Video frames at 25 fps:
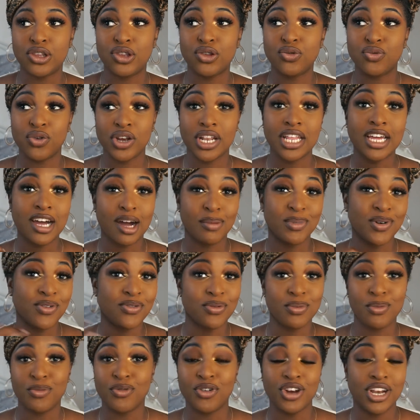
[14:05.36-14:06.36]
really coming
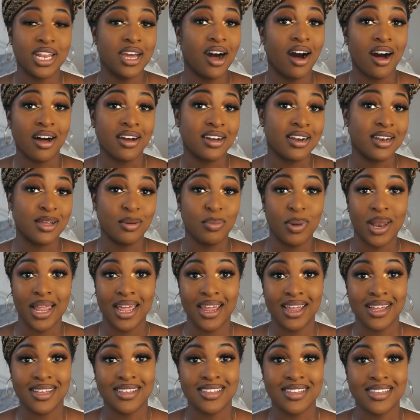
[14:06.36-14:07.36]
from a really ugly
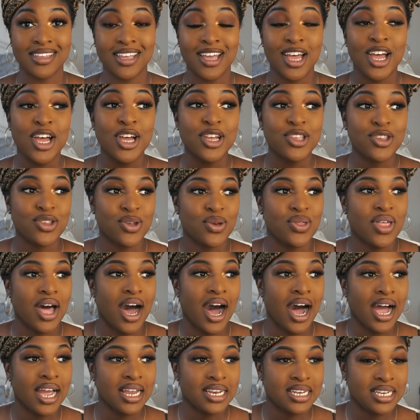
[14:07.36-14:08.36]
place. So the
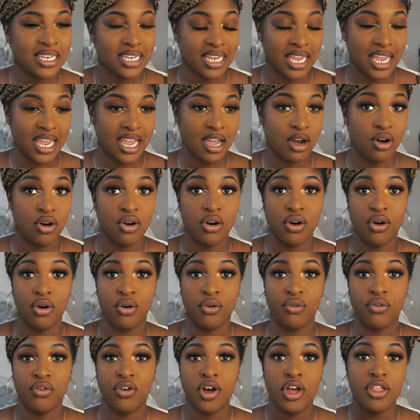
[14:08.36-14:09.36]
idea
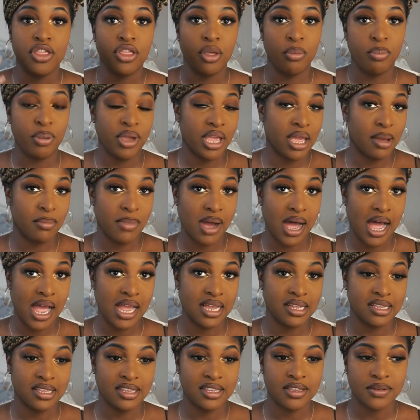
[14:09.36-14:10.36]
of the
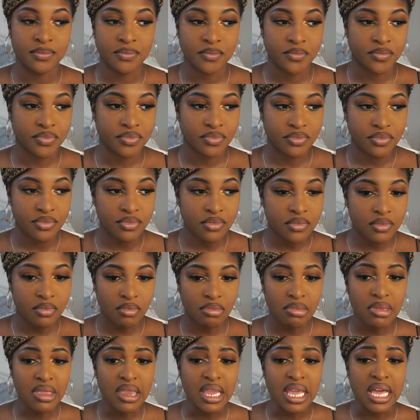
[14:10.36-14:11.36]
BMIs,
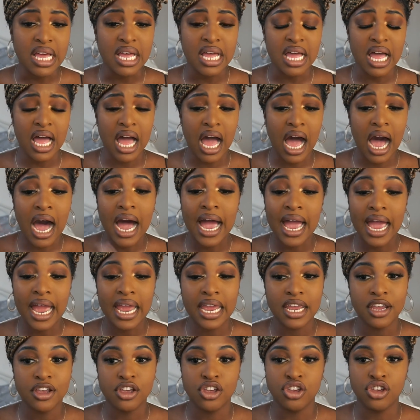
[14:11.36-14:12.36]

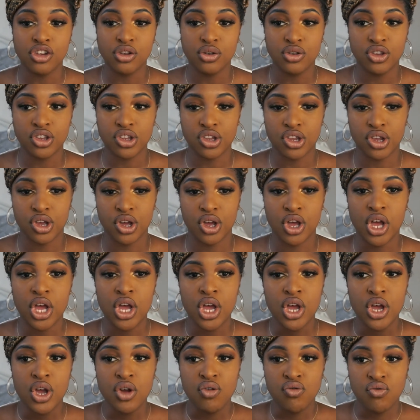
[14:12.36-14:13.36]
I used to
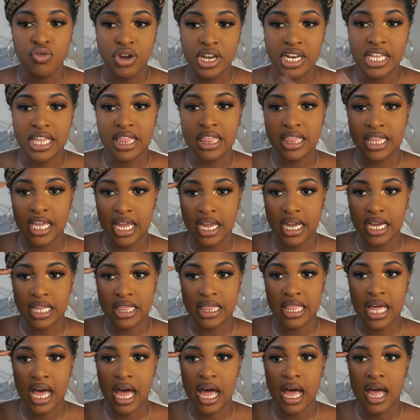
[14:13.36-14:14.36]
really think
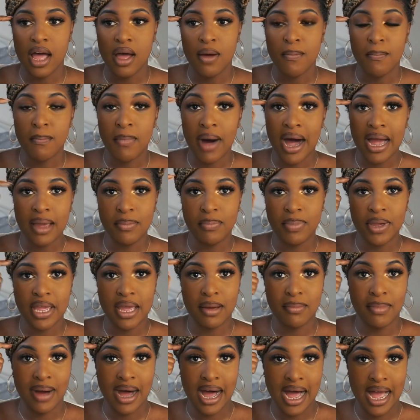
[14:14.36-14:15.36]
that my
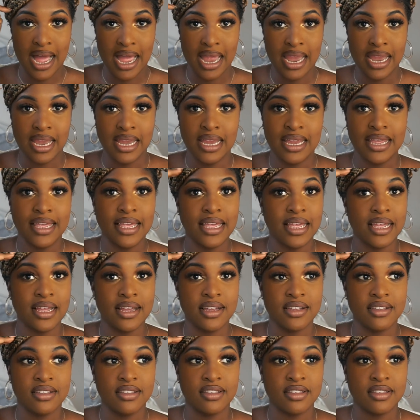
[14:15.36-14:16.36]
BMI
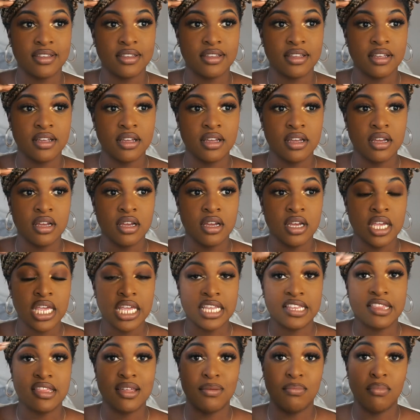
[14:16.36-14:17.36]
is
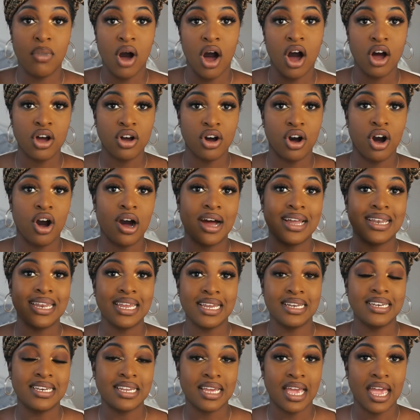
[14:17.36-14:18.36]
the marker and
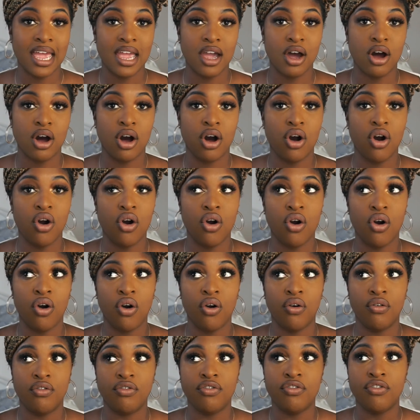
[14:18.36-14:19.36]
indicator
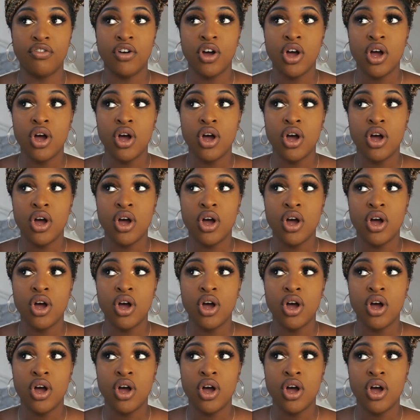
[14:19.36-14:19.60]
of